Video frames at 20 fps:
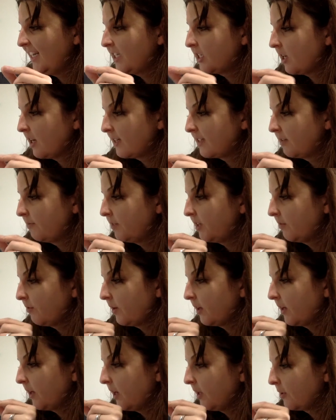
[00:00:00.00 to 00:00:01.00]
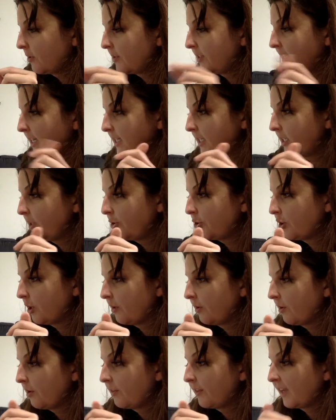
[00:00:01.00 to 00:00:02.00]
dots of different colors next to each
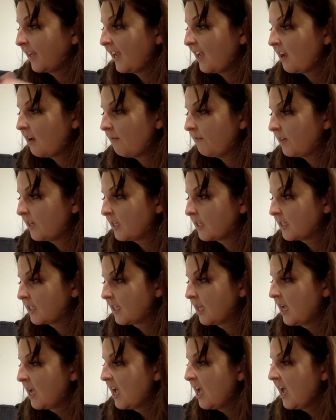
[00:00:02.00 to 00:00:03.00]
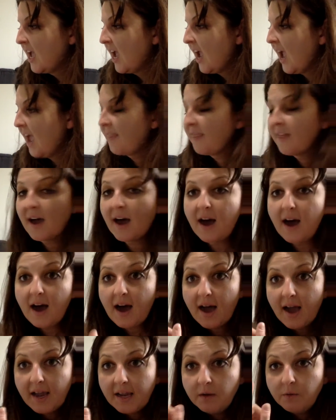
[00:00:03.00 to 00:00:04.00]
other on the canvas, and the
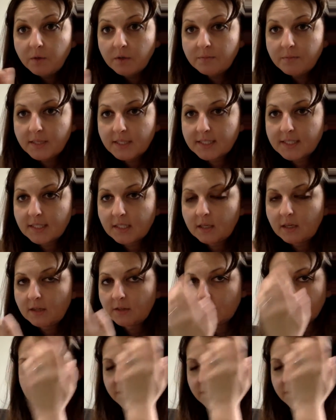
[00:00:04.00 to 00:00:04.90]
eye would mix the colors.